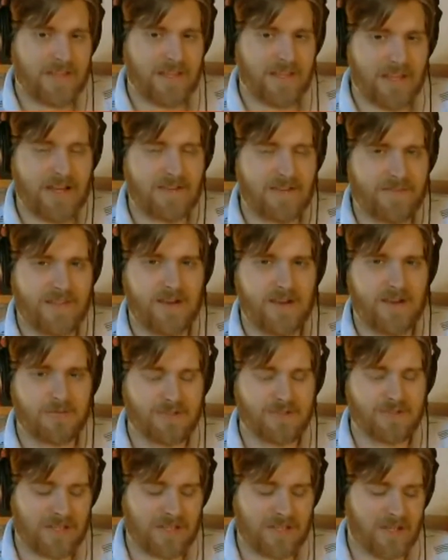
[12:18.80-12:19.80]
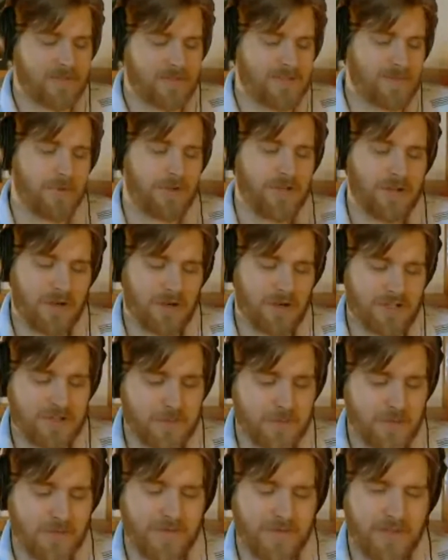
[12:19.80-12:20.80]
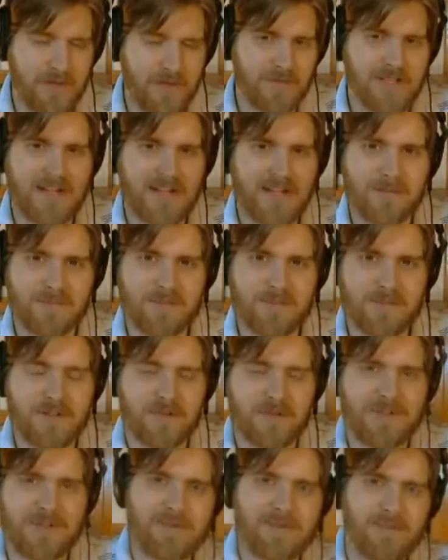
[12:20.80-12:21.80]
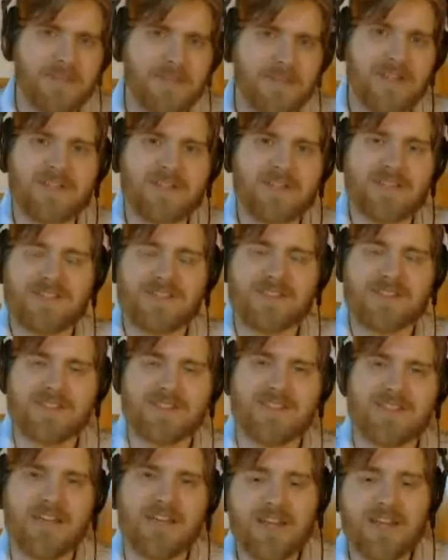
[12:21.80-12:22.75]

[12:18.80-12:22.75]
Yeah, that was it was a pretty harsh movie. I'm glad I'm done with it because,